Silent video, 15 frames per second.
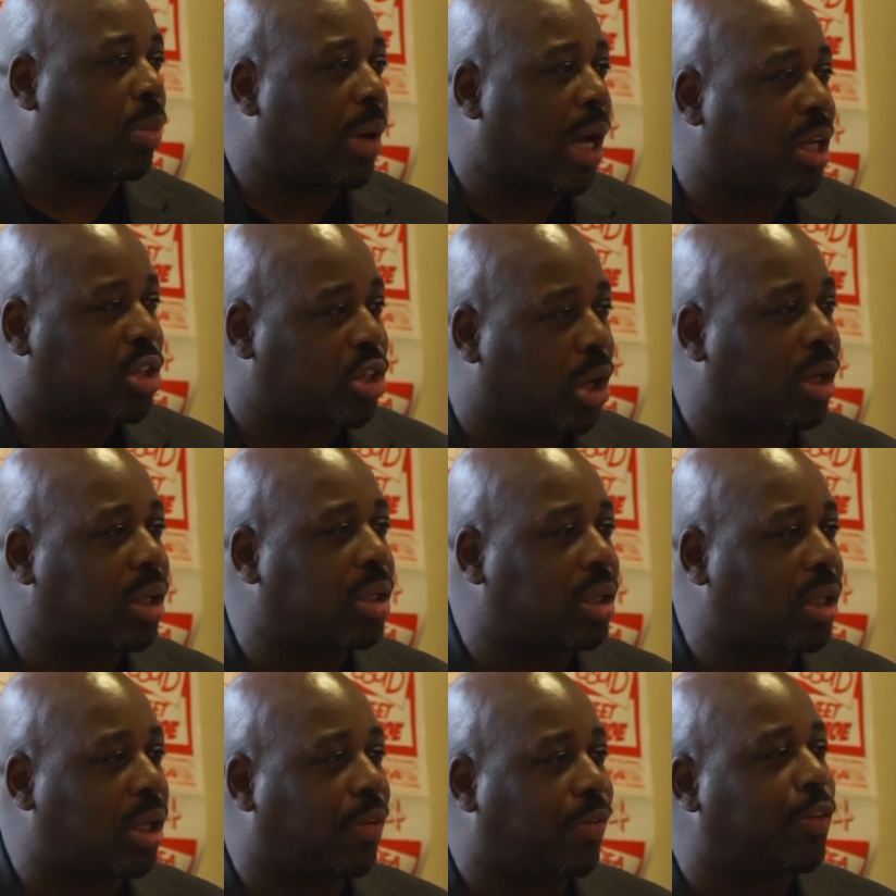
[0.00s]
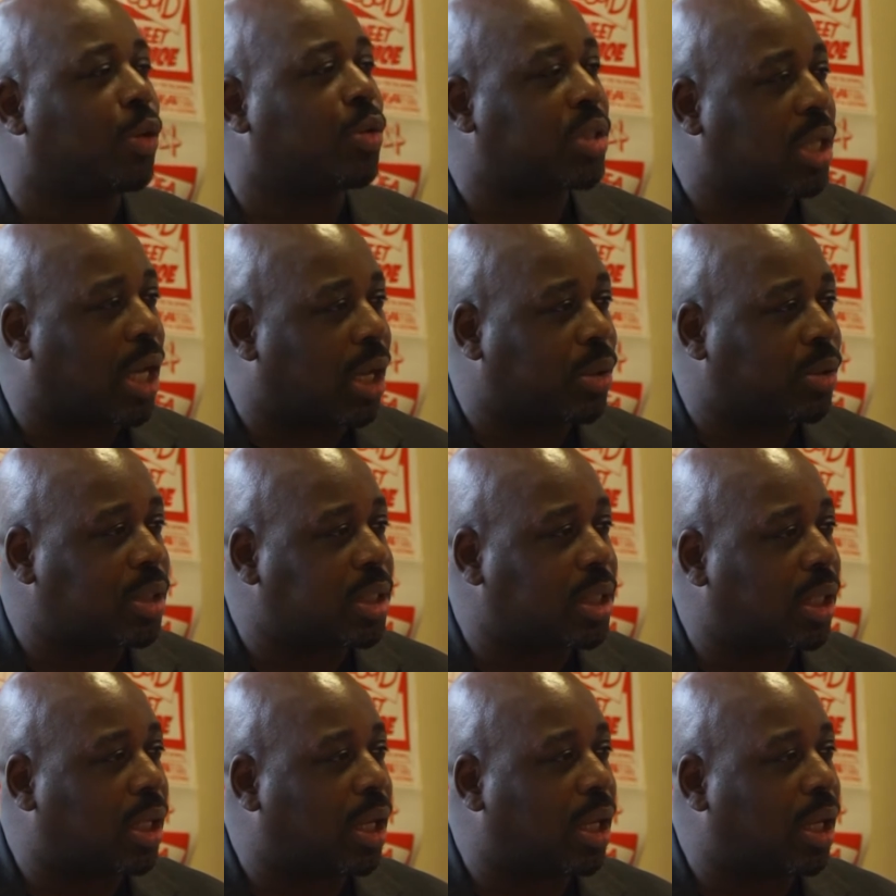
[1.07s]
I joined a few sounds.